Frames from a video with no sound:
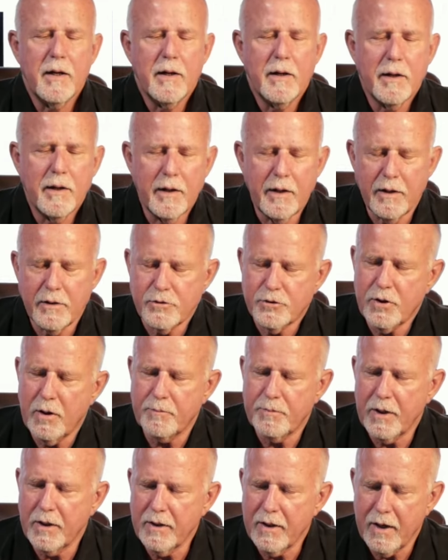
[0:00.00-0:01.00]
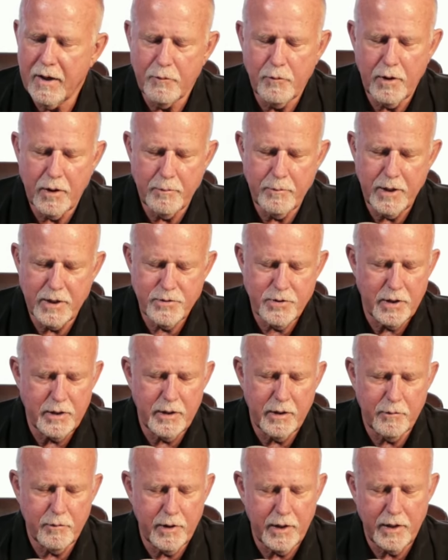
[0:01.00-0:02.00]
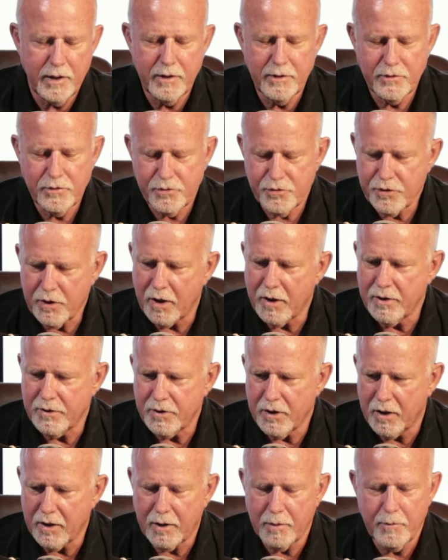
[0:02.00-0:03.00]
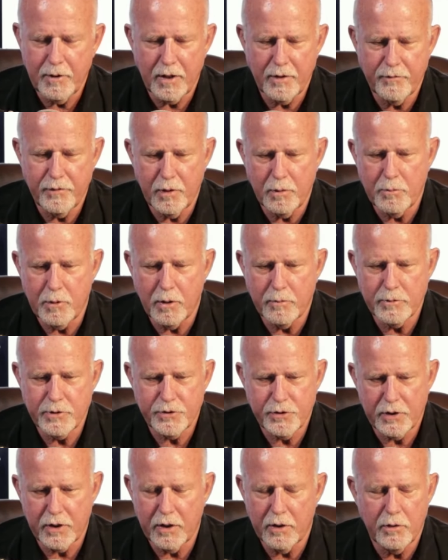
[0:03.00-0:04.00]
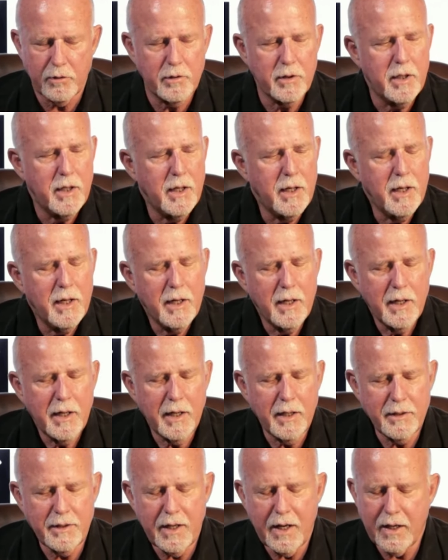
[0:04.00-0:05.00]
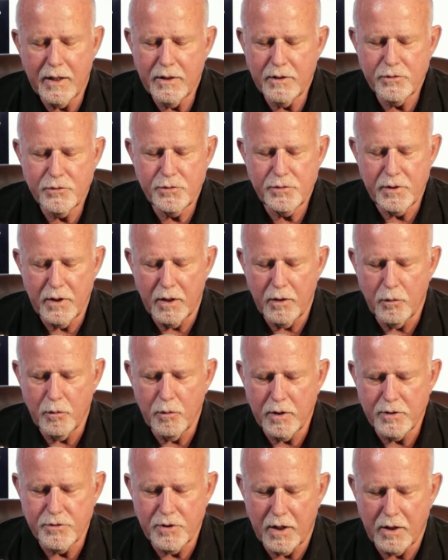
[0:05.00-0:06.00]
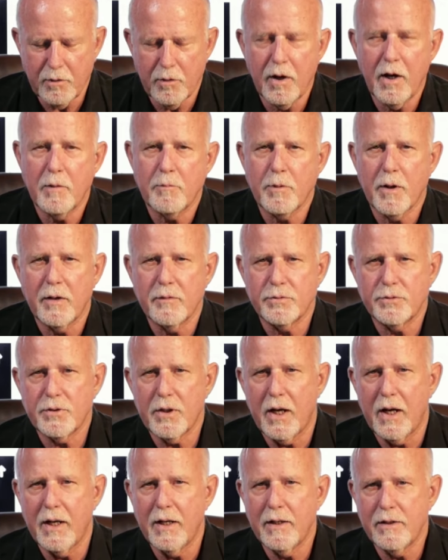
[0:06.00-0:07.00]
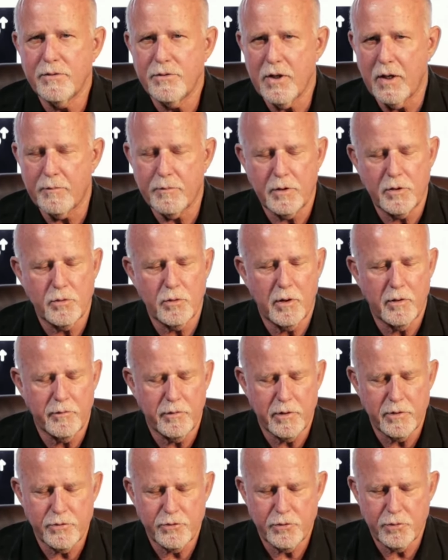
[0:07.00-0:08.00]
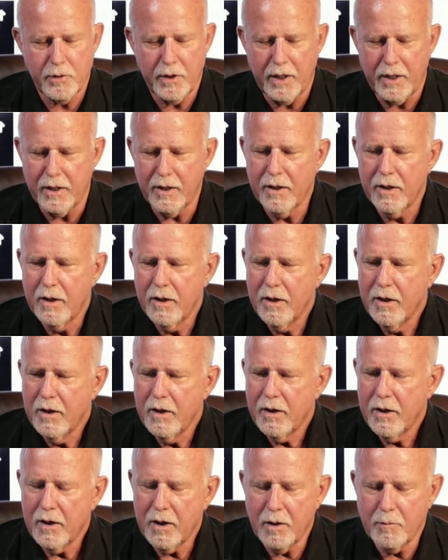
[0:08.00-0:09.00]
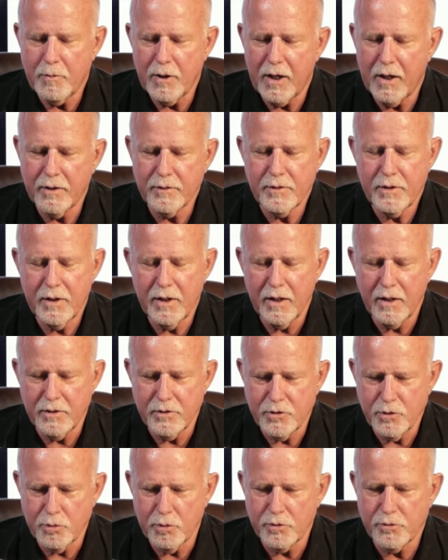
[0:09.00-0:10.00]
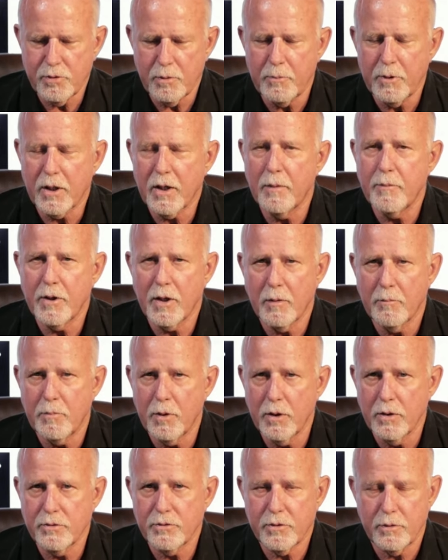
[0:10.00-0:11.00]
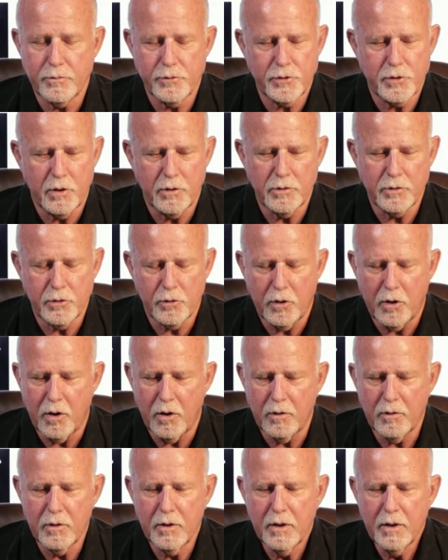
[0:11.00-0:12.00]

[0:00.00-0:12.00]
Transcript: here's something that I want to mention that we started talking about a few moments ago, and that is what Zechariah prophesied in chapter 12, verse 3, about Jerusalem becoming a burdensome stone to all